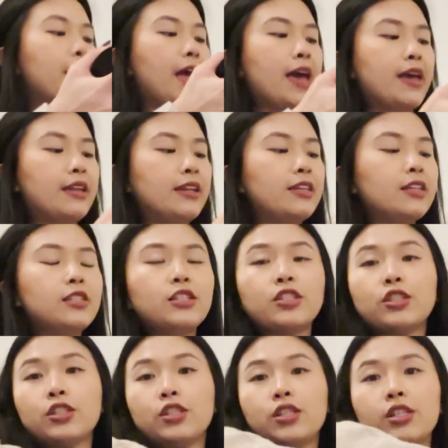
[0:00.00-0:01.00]
And in
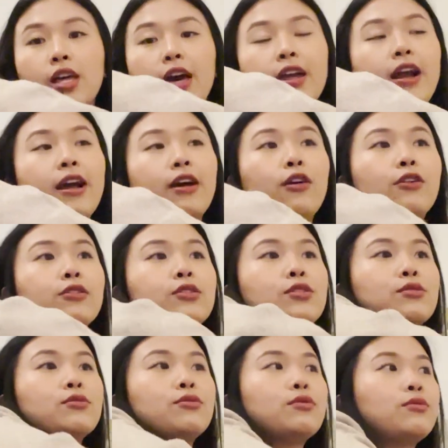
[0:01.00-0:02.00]
addition to that, I
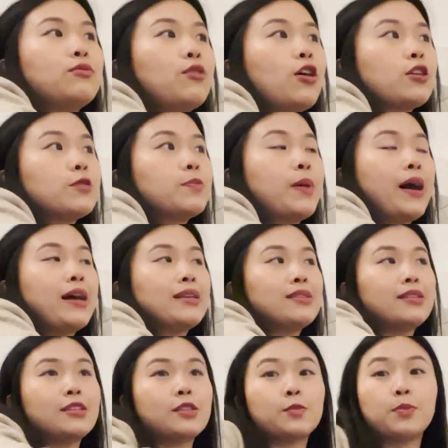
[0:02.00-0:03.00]
also walked
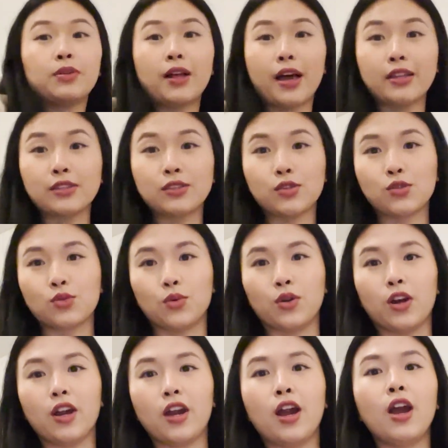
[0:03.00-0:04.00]
past this plant
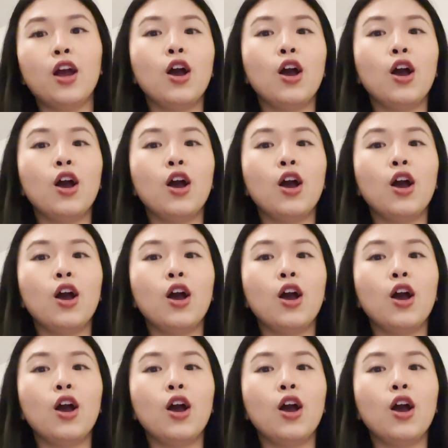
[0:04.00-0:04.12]
store,